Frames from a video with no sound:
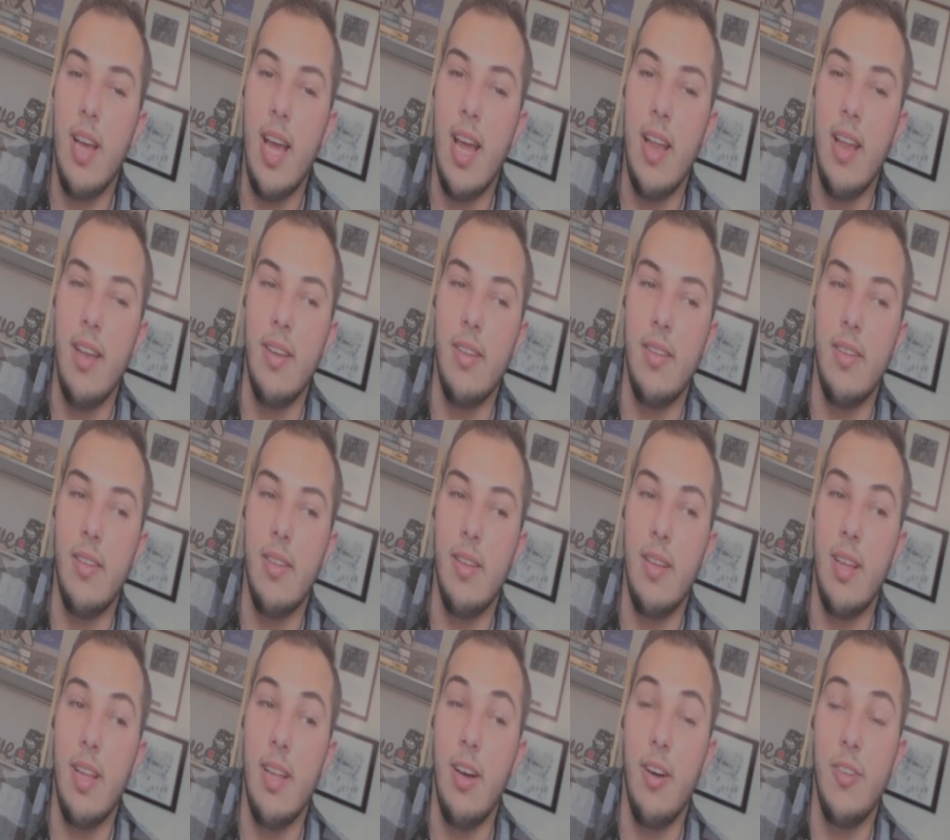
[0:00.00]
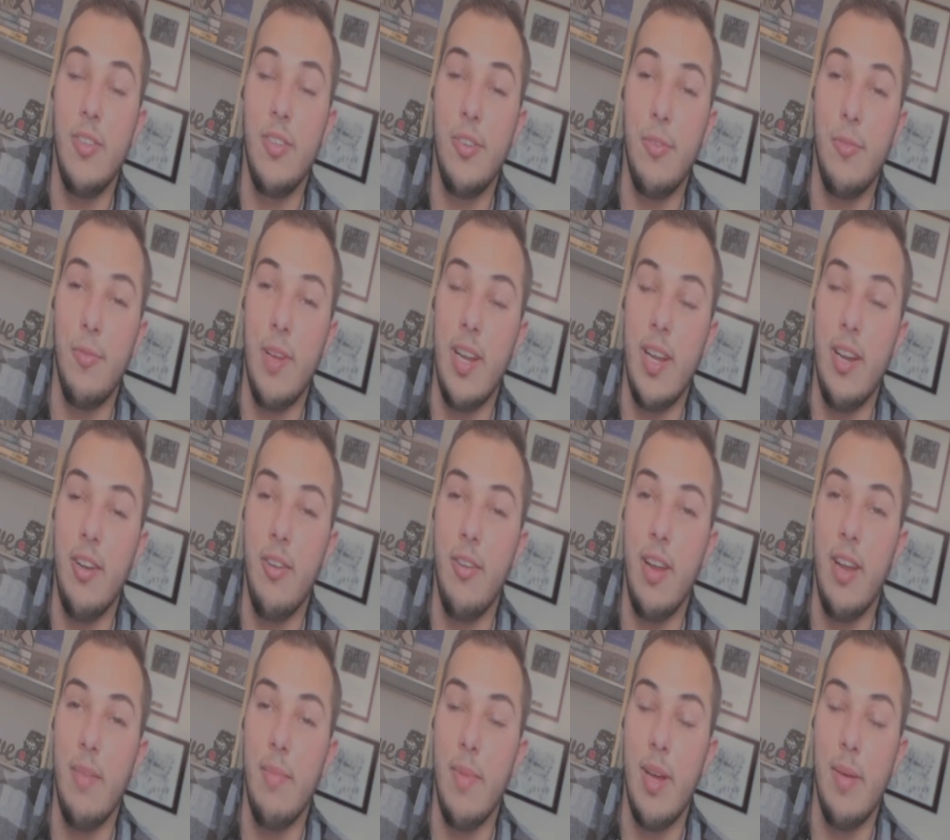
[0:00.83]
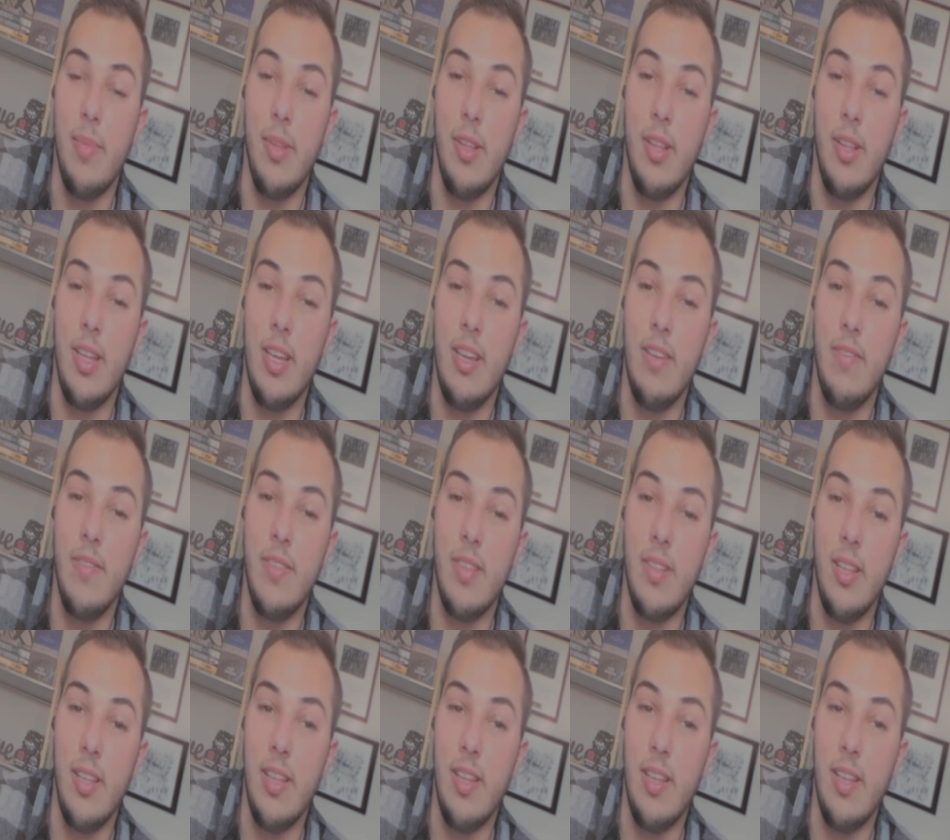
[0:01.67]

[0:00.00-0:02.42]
And it also reiterated my belief to